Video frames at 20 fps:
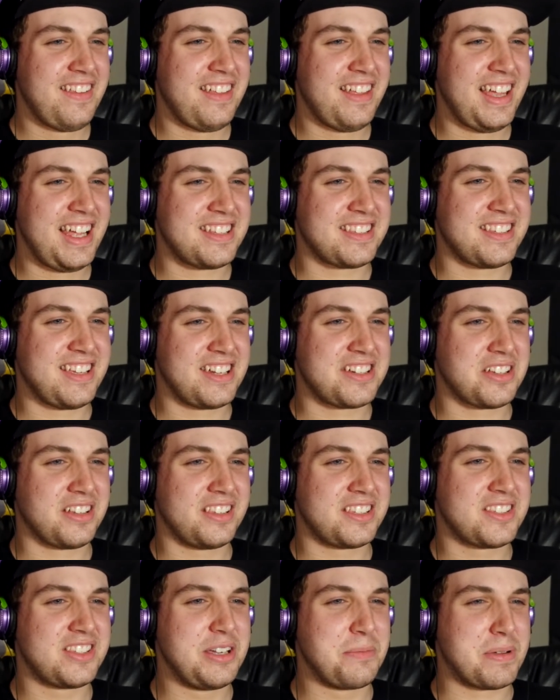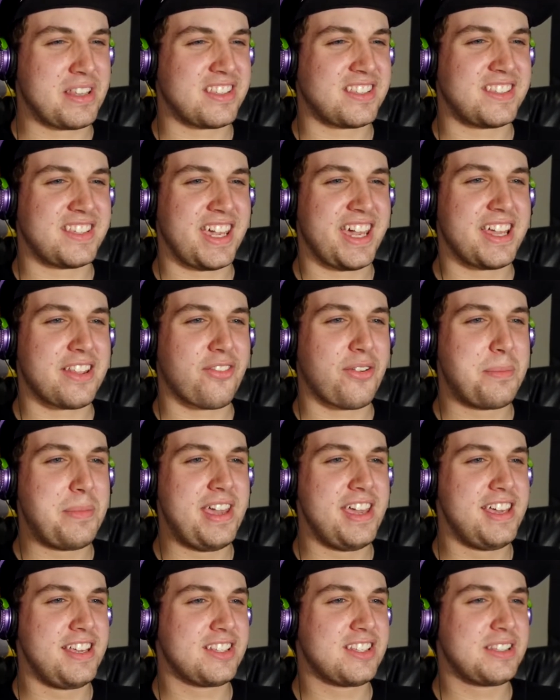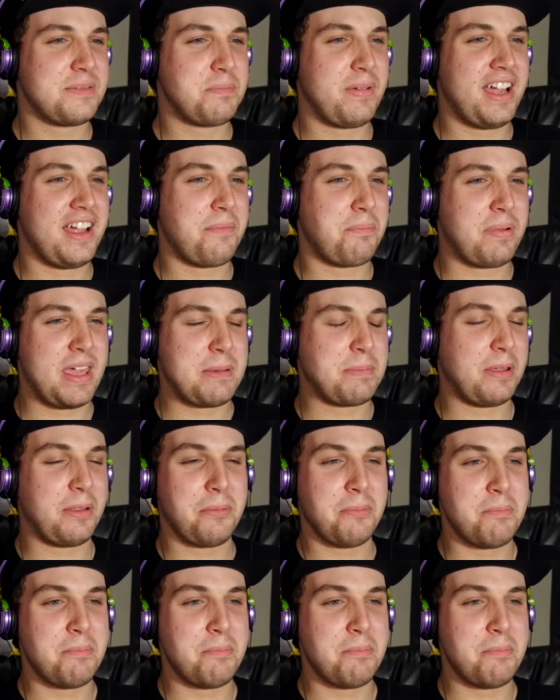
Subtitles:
That's such a stupid dance from this, but people